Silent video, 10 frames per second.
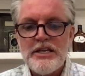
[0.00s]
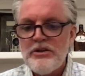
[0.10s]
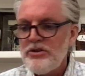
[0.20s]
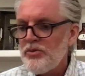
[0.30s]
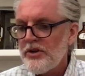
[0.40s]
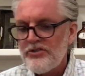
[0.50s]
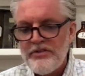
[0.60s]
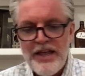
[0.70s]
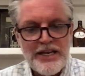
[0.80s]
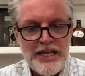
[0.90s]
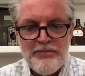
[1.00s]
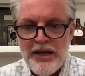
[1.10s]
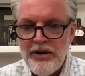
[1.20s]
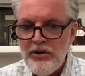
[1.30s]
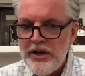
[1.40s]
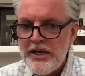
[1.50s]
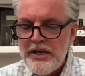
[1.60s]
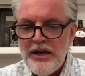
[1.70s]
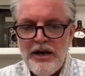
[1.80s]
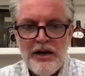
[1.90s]
You know, you want to send that email
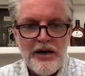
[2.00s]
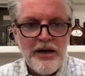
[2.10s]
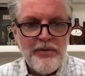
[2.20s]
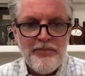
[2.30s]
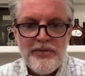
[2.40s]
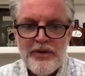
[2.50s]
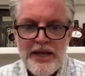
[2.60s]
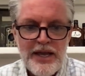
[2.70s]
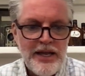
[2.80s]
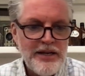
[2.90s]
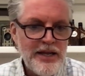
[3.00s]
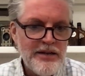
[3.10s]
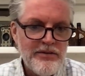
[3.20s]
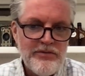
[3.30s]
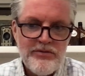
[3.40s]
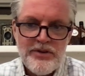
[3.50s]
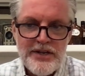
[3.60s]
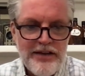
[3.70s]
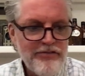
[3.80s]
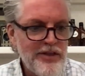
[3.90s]
and
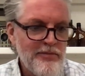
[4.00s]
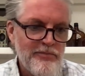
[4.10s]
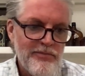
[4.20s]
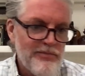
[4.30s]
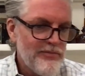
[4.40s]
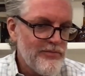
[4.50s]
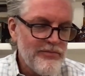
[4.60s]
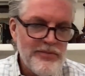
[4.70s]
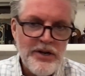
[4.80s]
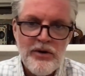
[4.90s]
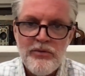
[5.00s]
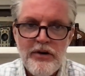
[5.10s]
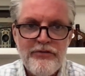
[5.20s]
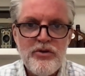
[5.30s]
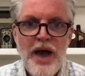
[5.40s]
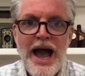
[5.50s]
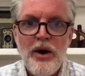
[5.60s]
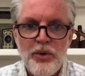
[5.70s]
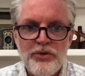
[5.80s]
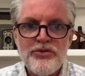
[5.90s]
give them, you know, a few
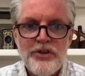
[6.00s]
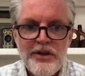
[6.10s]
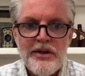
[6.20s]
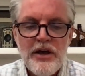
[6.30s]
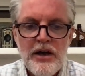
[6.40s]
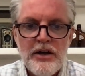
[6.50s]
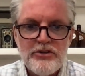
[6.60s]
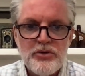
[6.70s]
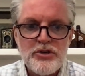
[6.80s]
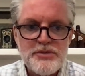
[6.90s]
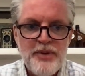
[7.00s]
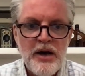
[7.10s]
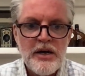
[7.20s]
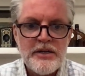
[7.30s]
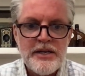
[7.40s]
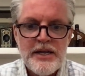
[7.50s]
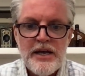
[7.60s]
hours to respond.